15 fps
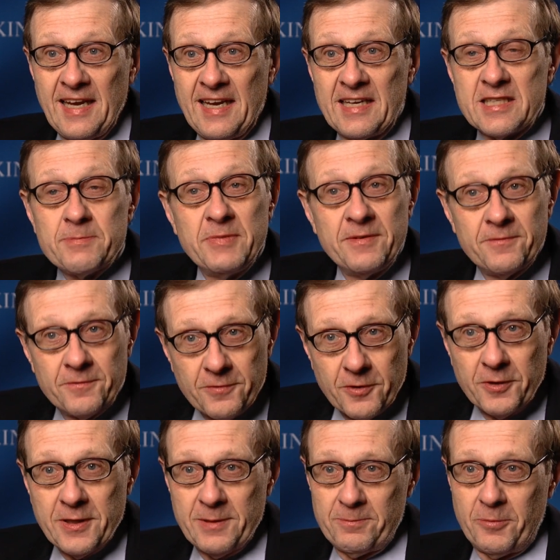and it's been
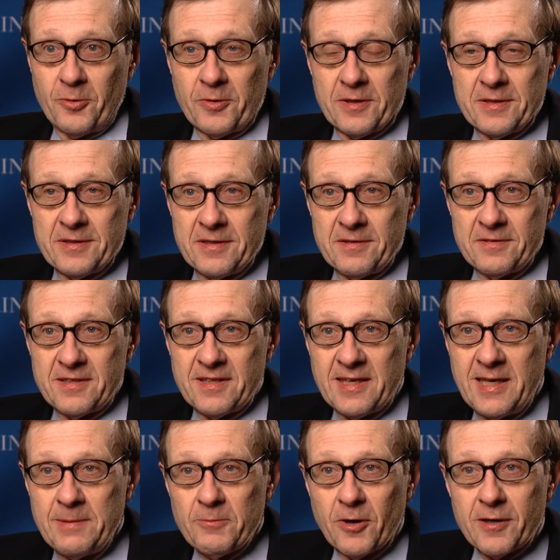very important to
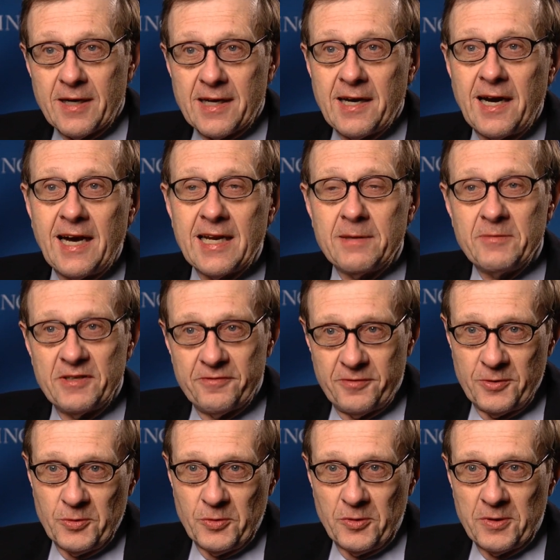keep our economy
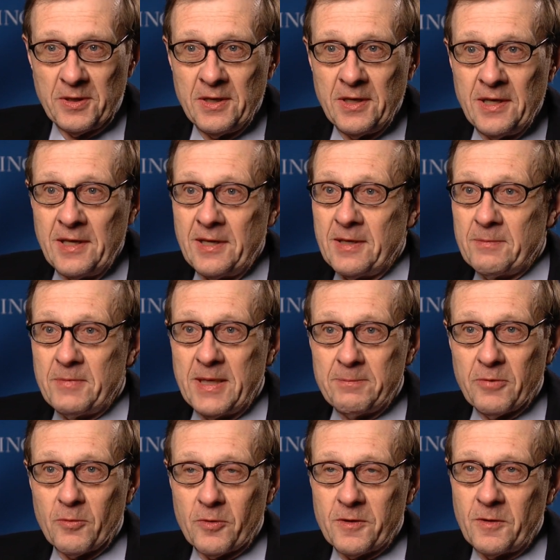fueled.
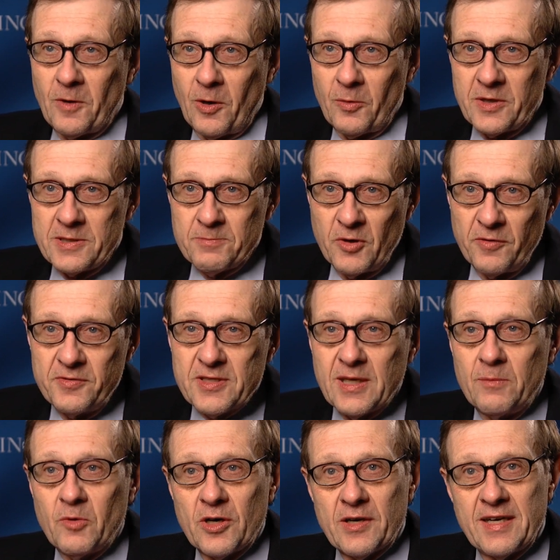People could always move
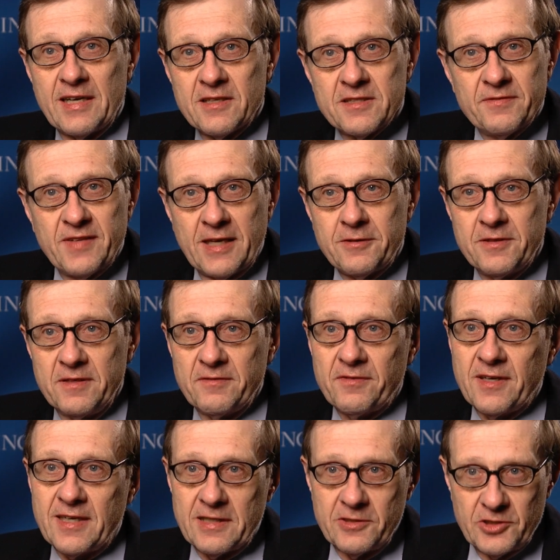somewhere else if they couldn't
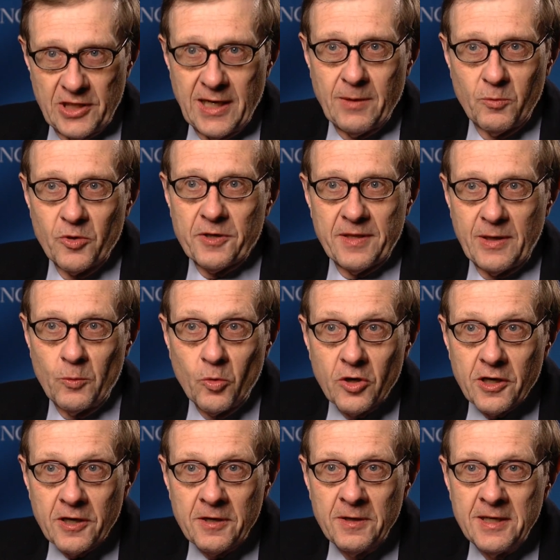find a job where they
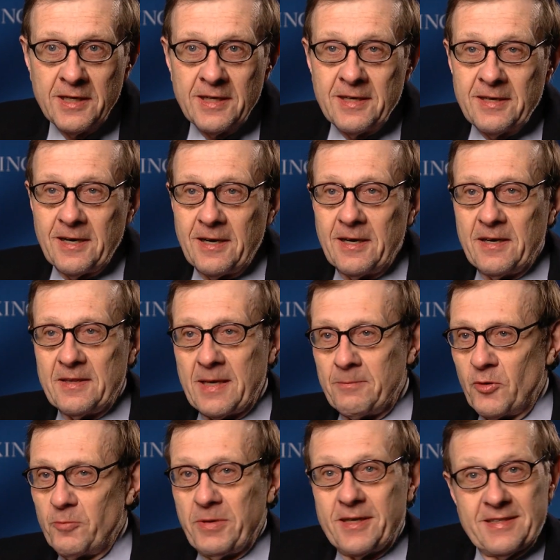were. They
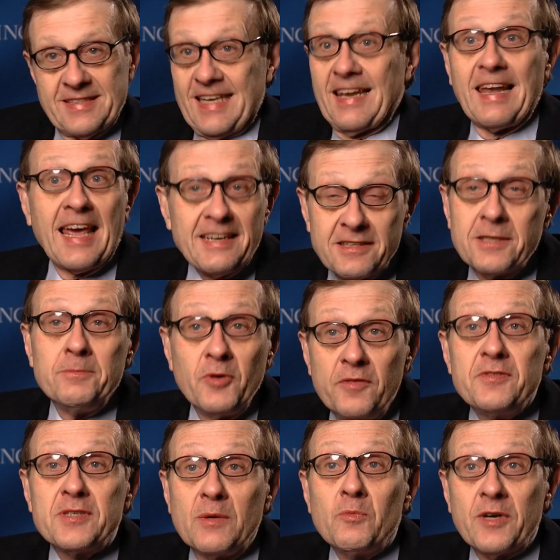moved because they liked to
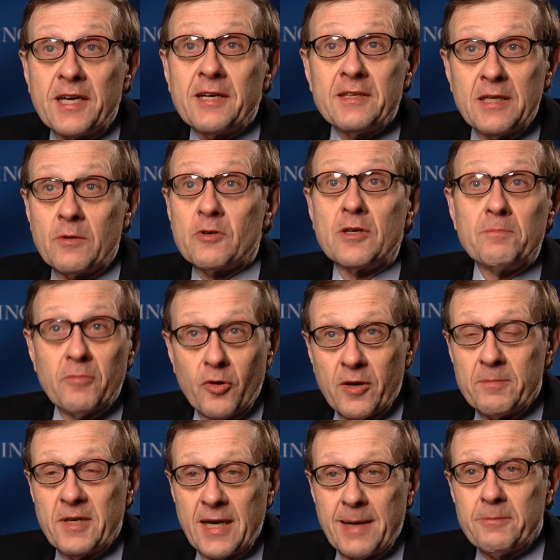move somewhere, and there were
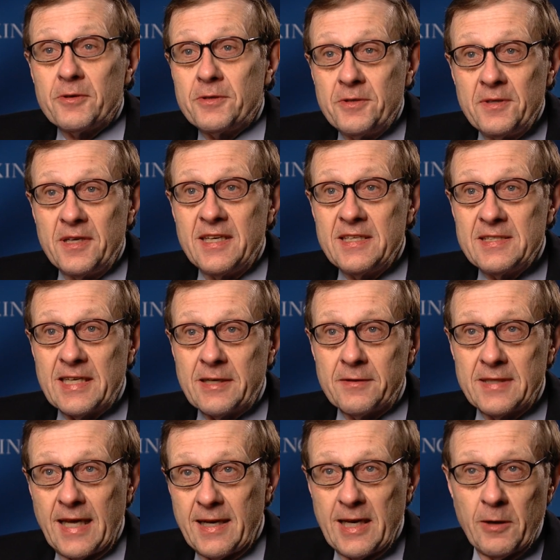employment opportunities there,
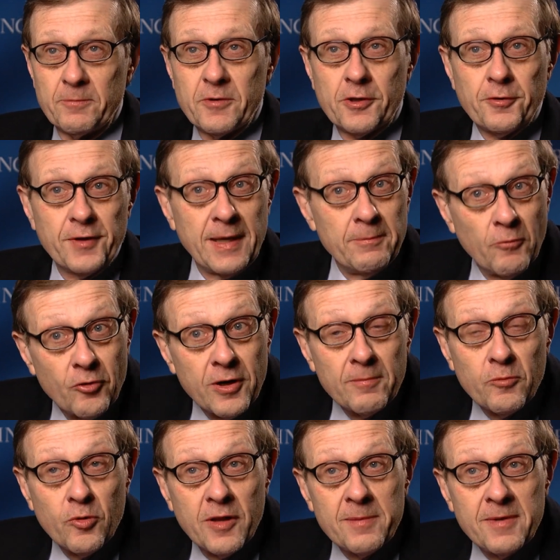and that helped to create more
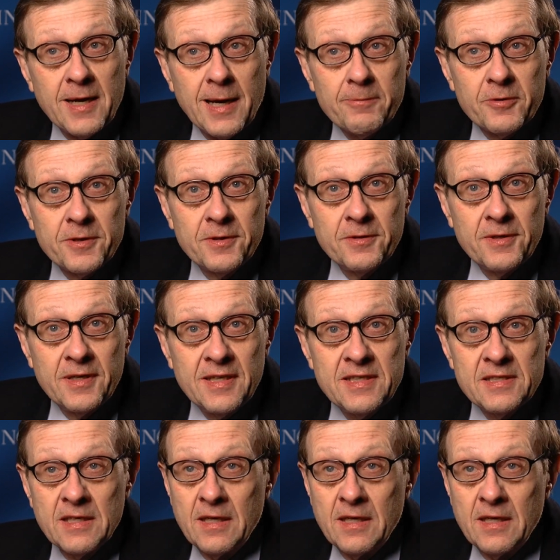employment opportunities.